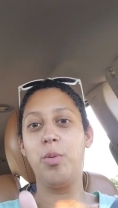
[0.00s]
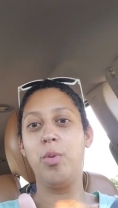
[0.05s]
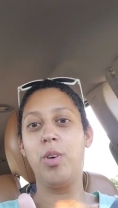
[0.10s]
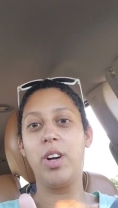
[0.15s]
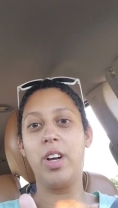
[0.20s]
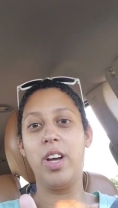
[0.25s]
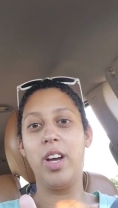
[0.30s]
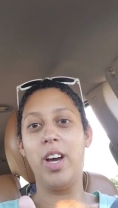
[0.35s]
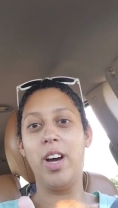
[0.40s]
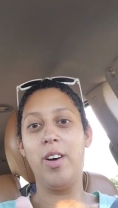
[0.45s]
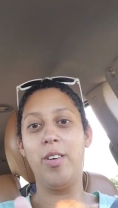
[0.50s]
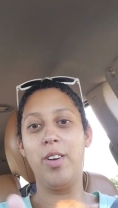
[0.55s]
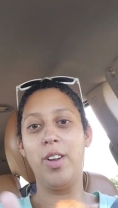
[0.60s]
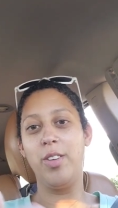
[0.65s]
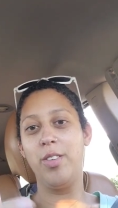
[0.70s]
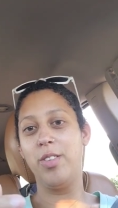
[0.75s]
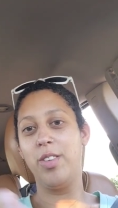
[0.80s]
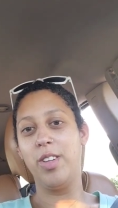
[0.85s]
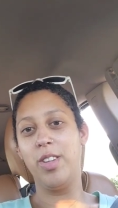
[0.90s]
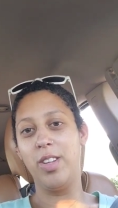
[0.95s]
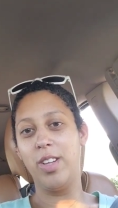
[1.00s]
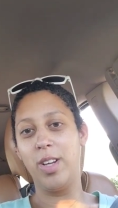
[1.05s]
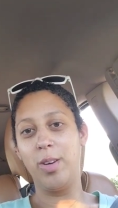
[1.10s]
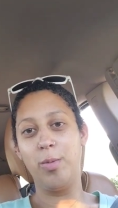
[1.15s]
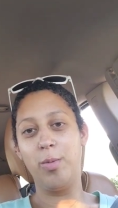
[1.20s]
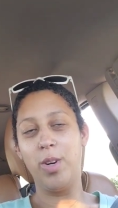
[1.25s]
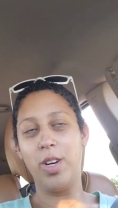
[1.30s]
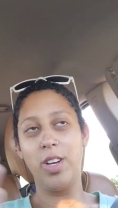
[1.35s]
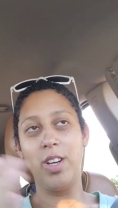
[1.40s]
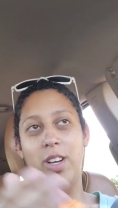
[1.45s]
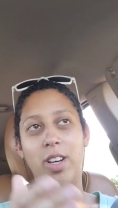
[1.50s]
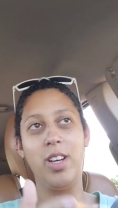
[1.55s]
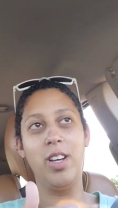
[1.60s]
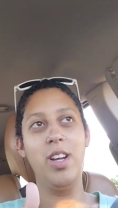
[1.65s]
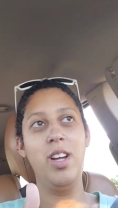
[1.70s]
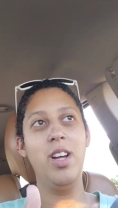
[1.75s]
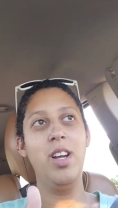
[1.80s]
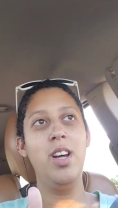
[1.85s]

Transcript: working out other than like walking